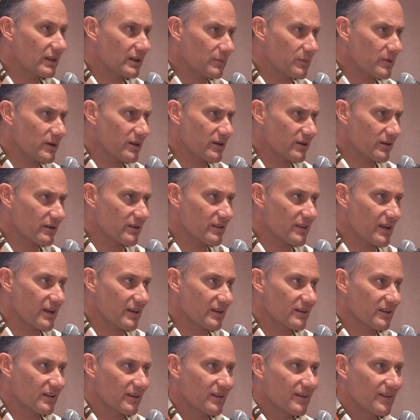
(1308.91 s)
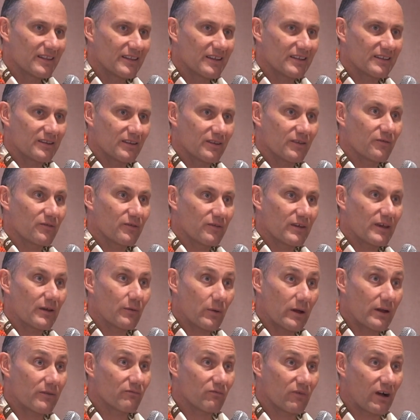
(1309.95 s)
Anybody heard of that? It
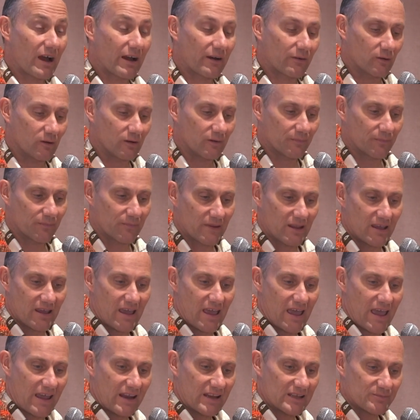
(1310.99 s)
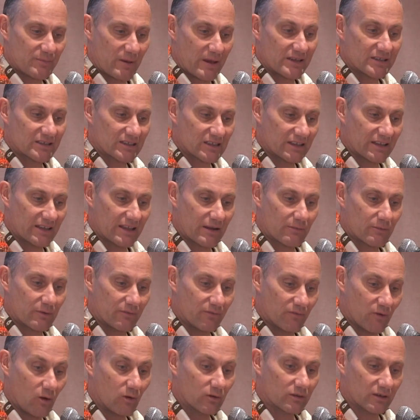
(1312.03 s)
went viral. And it's basically they
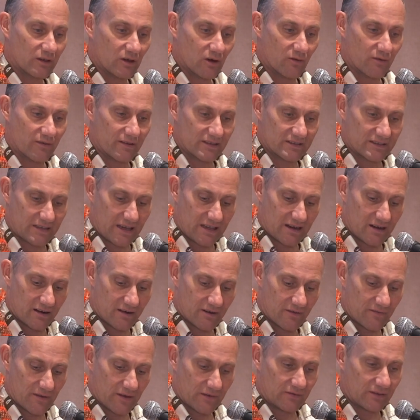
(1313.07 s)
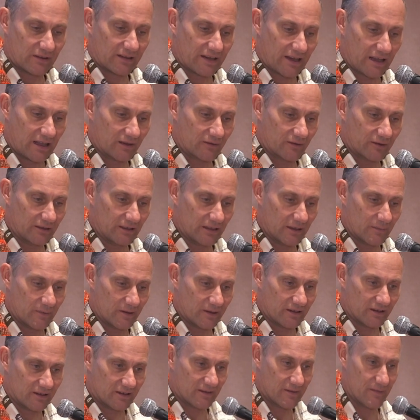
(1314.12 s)
revolted over this 850 calorie
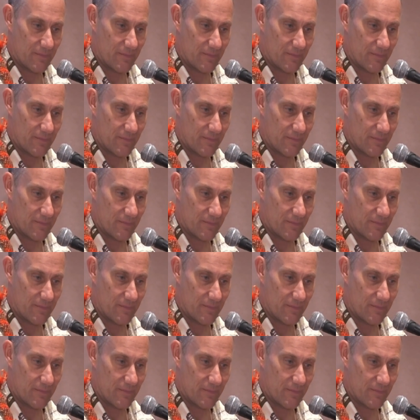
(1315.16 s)
limit.